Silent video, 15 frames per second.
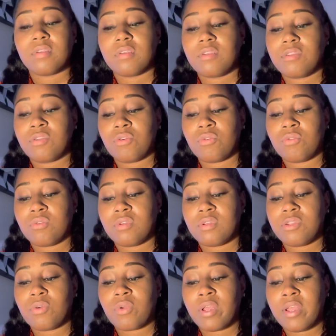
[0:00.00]
So
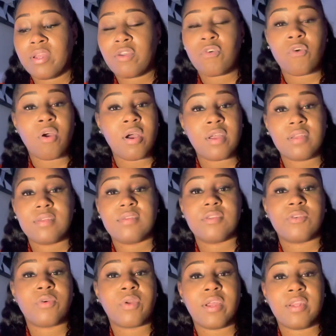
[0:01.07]
it's okay to cry. It's
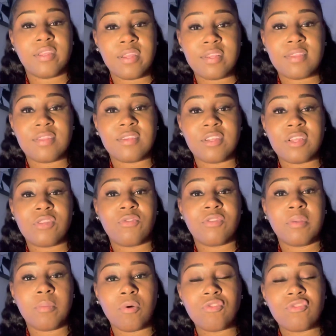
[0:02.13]
okay to get those
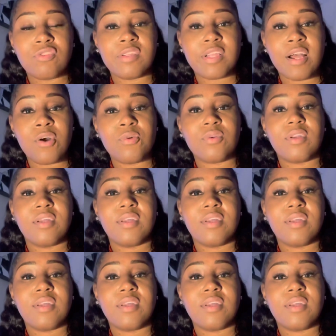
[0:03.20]
emotions out.